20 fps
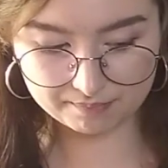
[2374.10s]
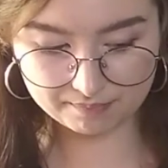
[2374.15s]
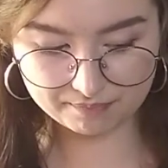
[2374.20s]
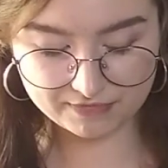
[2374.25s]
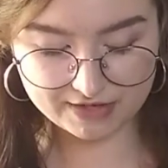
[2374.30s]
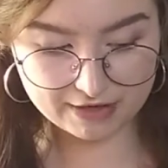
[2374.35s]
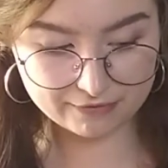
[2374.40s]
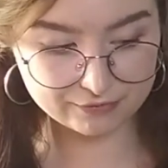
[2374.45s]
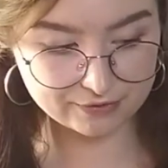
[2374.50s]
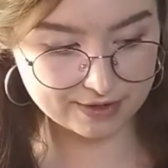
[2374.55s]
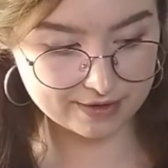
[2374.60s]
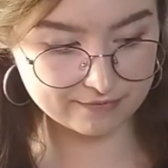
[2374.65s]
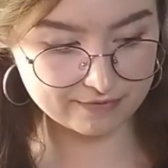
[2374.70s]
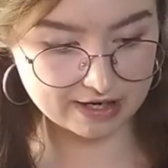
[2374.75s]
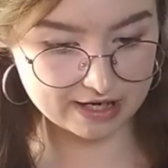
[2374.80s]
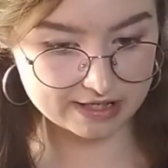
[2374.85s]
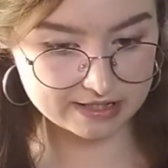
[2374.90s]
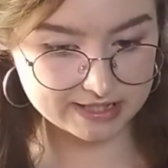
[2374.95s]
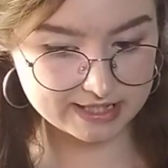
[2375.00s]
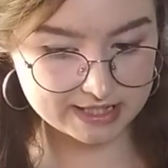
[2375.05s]
Death
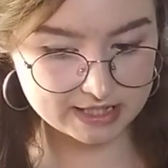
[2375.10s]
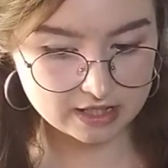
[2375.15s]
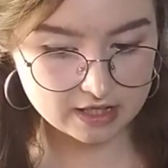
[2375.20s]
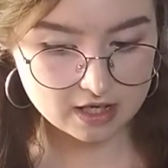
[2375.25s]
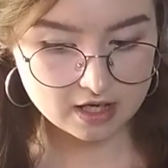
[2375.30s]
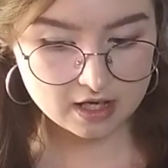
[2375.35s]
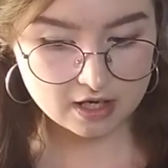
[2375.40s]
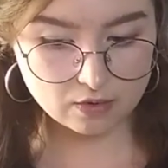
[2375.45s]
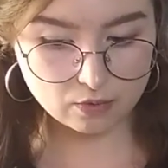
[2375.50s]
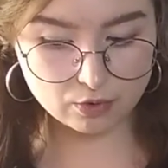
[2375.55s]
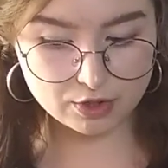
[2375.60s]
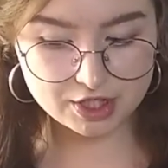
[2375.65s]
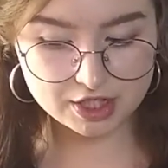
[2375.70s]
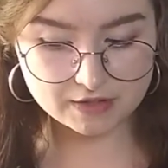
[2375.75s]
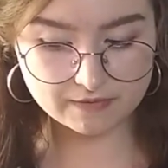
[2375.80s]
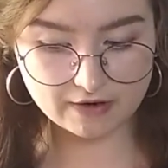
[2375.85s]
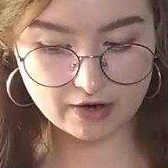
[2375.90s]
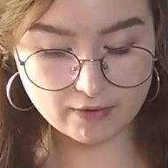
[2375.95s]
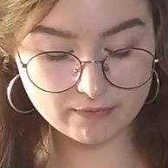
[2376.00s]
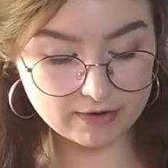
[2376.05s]
reverse, which
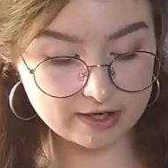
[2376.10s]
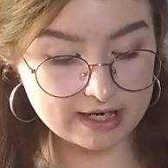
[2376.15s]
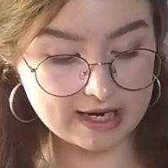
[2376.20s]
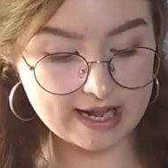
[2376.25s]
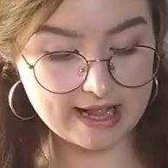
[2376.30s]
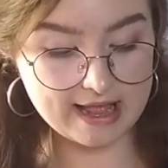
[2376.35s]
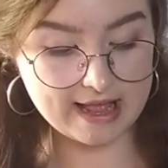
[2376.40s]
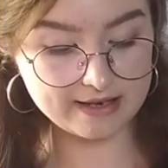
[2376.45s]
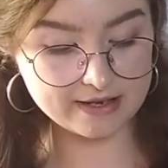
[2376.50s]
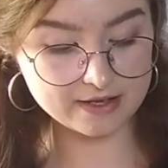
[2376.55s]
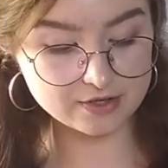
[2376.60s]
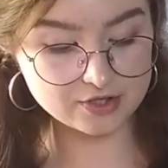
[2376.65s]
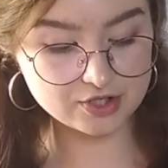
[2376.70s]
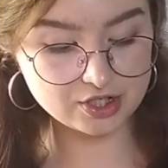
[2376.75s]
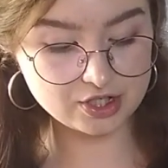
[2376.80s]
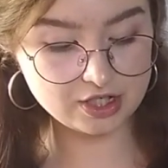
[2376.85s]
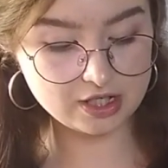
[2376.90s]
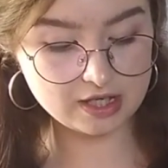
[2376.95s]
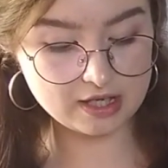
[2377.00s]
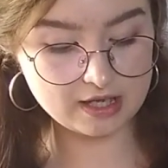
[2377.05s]
is the overall
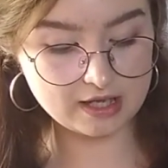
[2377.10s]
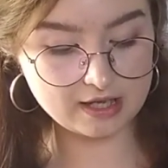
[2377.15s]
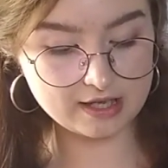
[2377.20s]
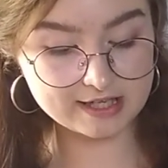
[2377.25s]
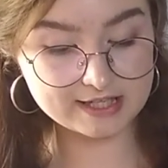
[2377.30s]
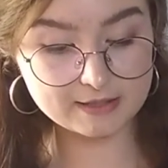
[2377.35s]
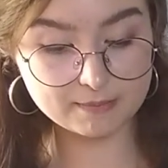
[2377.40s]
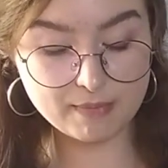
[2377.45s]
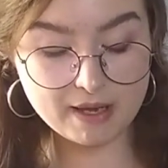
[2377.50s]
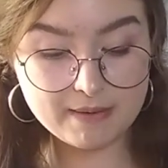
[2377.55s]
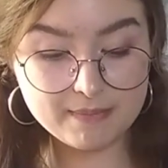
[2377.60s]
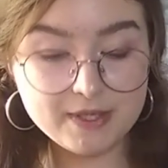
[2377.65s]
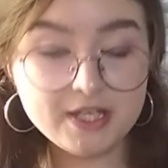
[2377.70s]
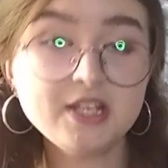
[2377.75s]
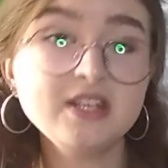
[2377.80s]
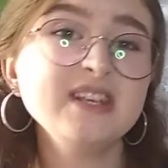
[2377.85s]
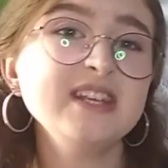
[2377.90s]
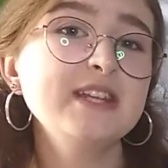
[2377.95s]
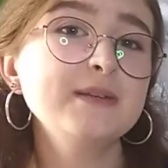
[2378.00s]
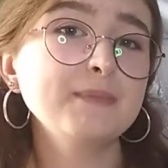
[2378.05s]
energy, is
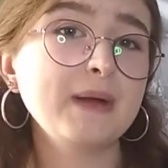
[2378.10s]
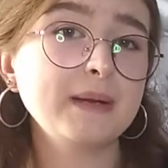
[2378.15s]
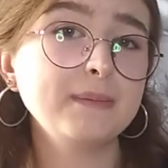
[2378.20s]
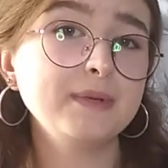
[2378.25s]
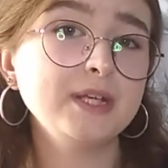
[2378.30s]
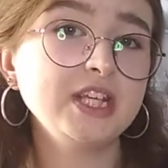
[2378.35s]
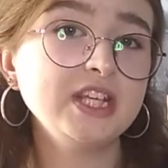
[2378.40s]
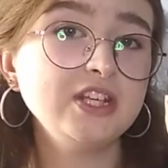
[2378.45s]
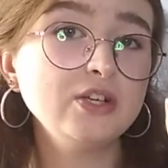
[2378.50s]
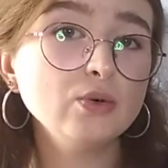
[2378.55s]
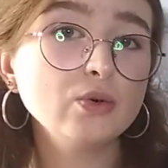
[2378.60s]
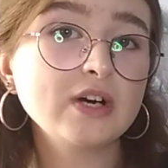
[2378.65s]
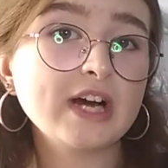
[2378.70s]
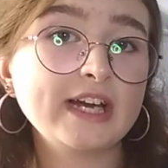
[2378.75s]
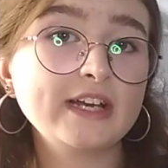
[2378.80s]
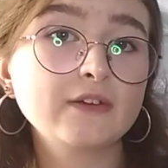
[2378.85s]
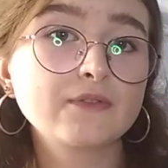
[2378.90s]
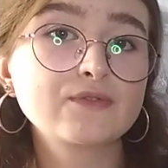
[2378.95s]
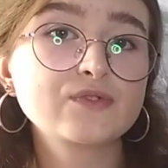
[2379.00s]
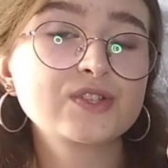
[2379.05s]
maybe it may be you
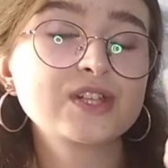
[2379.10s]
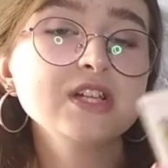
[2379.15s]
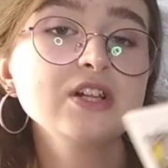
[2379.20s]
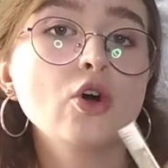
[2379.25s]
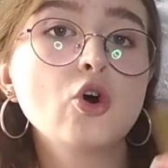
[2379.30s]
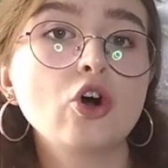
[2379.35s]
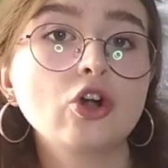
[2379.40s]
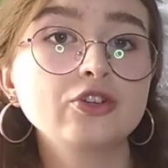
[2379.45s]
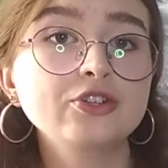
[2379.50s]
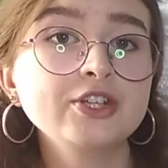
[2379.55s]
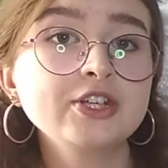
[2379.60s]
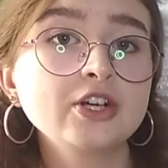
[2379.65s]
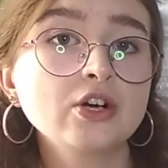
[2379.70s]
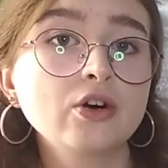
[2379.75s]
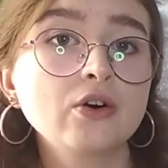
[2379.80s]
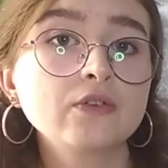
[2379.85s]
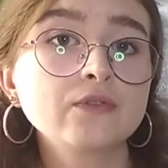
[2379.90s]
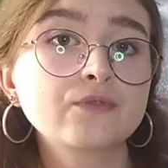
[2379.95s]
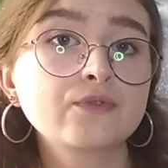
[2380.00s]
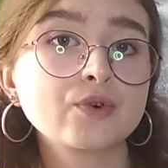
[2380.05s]
kind of still holding
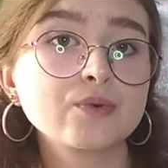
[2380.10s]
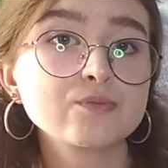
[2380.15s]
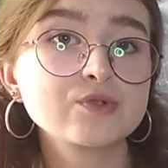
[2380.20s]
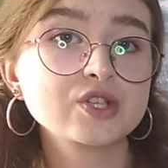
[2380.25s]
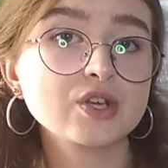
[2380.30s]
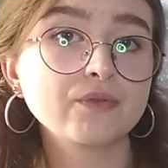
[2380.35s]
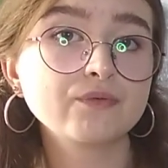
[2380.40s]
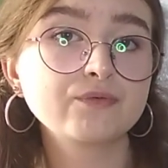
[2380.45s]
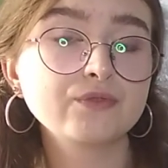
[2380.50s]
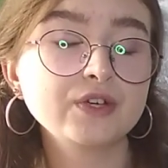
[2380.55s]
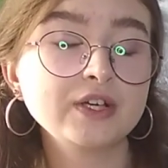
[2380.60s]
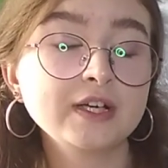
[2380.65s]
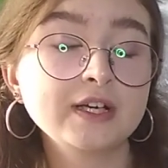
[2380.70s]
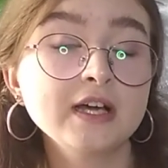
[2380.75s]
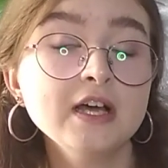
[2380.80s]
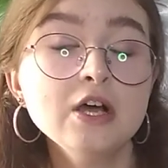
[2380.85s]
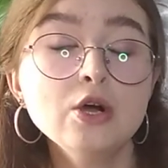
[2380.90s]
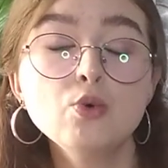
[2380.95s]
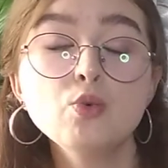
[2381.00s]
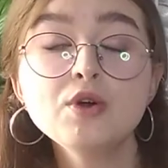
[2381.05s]
on from
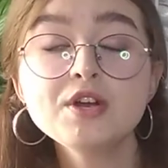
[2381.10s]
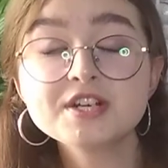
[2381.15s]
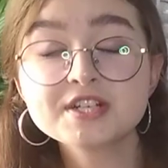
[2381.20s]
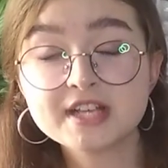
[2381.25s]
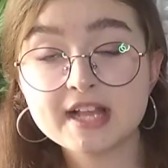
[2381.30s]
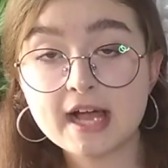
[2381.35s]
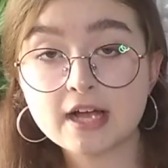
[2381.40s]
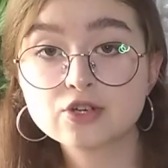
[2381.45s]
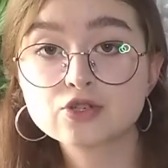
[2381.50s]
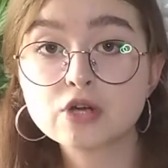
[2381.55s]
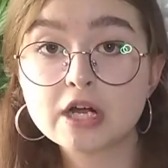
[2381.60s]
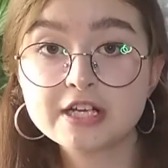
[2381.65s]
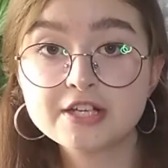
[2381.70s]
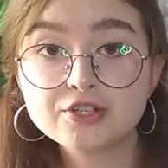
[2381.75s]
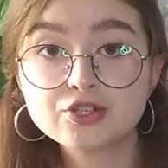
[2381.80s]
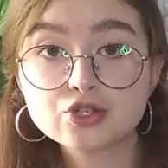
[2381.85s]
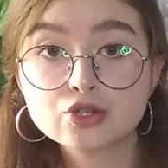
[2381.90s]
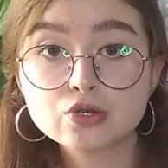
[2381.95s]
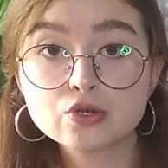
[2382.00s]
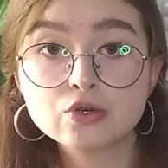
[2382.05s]
something, which is
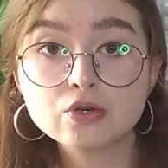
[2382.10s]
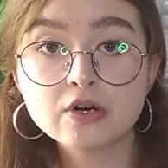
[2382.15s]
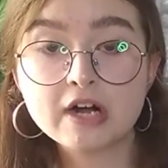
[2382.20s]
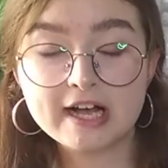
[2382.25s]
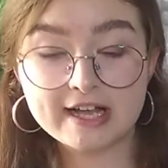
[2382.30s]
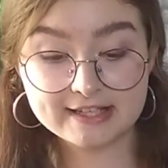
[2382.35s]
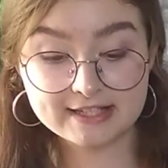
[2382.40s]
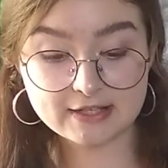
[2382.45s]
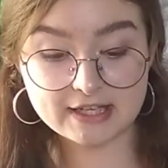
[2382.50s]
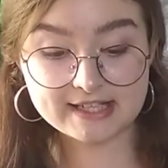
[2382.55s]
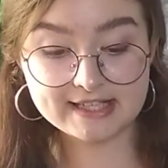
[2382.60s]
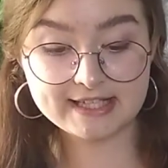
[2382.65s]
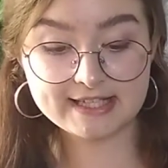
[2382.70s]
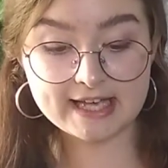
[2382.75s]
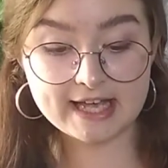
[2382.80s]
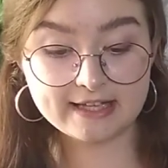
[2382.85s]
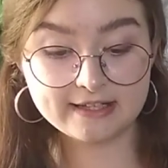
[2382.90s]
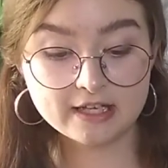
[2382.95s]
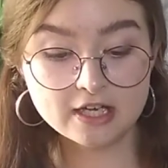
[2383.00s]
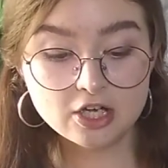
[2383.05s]
actually true. As I
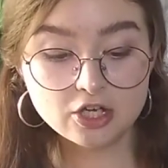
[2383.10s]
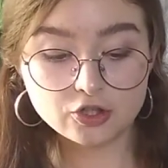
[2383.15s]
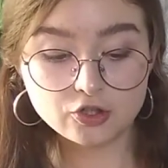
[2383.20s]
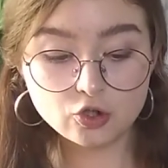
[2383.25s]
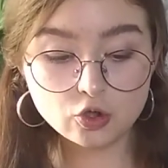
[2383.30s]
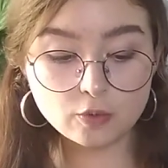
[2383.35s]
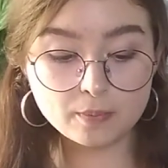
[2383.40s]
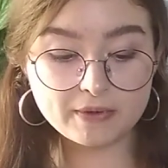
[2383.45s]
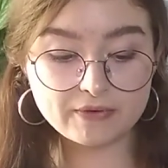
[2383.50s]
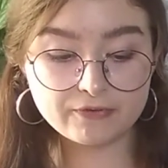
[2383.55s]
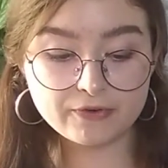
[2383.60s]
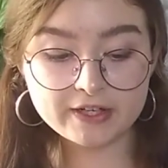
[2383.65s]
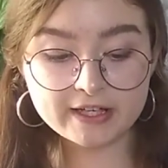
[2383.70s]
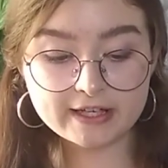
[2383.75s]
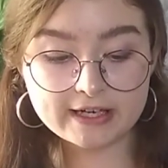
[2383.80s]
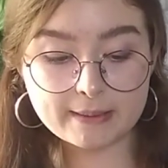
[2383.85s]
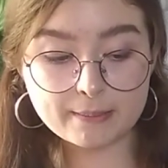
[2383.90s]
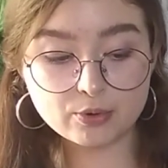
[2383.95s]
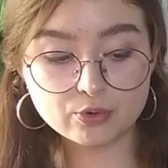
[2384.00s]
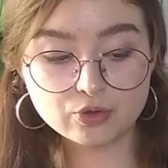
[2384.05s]
said, you will be
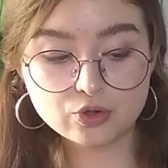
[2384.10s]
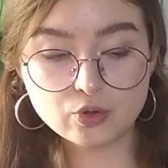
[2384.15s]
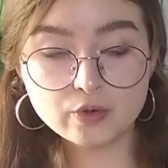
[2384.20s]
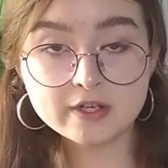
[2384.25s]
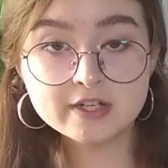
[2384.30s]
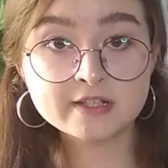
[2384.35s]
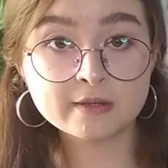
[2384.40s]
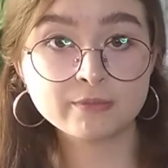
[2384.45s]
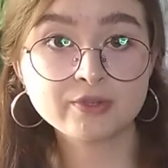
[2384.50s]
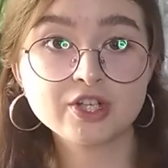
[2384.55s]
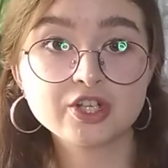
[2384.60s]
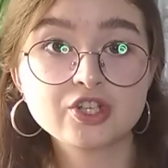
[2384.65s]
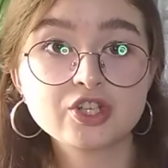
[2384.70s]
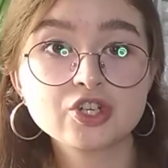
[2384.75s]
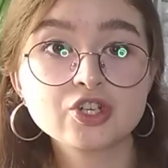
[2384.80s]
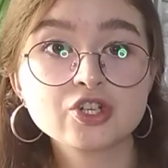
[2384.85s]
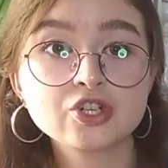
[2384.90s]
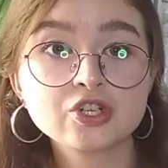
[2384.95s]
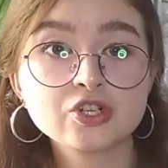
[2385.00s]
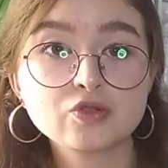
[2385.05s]
thinking about doing some
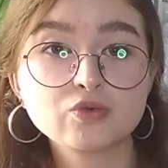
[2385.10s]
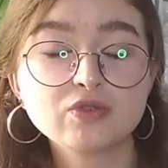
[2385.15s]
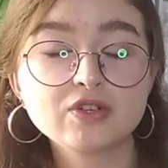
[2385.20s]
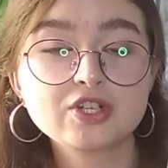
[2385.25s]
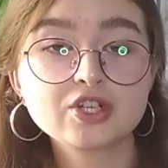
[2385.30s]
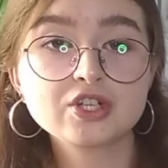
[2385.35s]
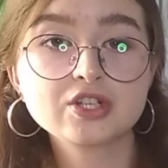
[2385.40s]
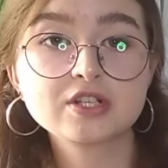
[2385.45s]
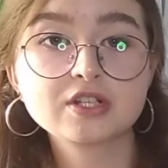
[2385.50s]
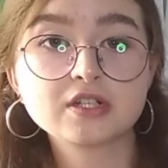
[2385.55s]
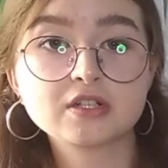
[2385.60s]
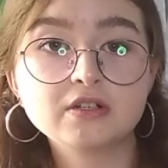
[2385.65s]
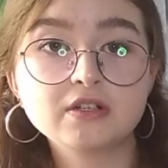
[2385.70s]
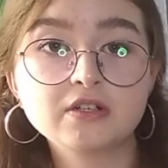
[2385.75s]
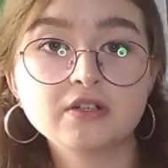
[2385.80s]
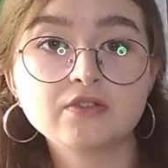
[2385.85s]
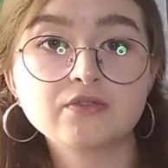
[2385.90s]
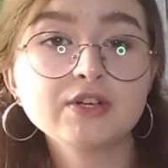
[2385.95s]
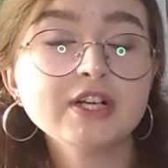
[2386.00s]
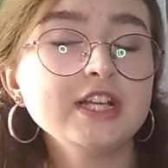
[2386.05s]
decisions, which is
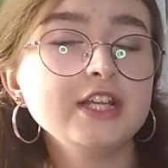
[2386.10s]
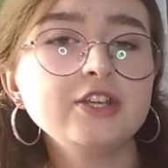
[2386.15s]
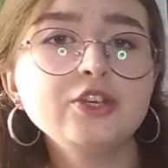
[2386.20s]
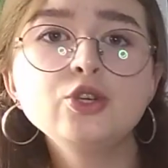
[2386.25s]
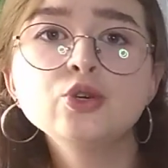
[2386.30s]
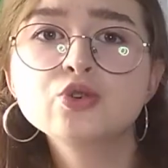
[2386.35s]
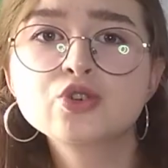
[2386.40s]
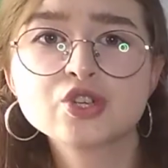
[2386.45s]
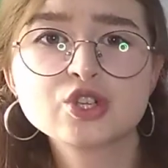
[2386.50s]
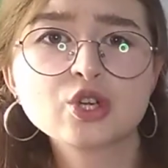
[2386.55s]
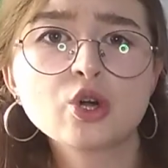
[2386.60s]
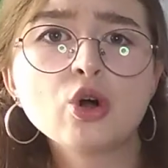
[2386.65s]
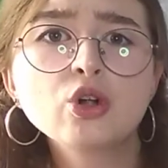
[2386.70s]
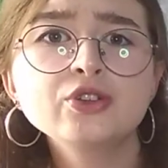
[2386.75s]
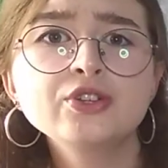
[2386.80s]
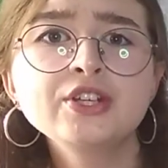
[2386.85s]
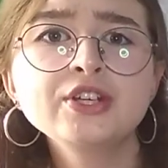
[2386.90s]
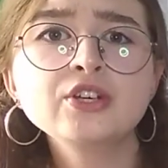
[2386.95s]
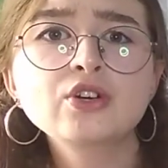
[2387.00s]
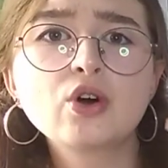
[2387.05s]
really you just
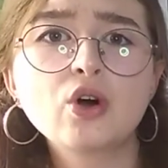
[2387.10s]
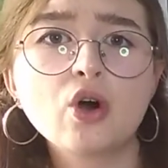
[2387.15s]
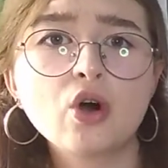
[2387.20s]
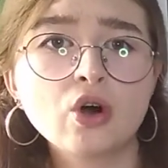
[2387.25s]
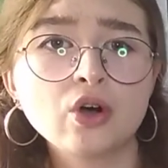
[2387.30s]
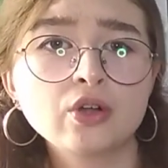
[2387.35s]
holding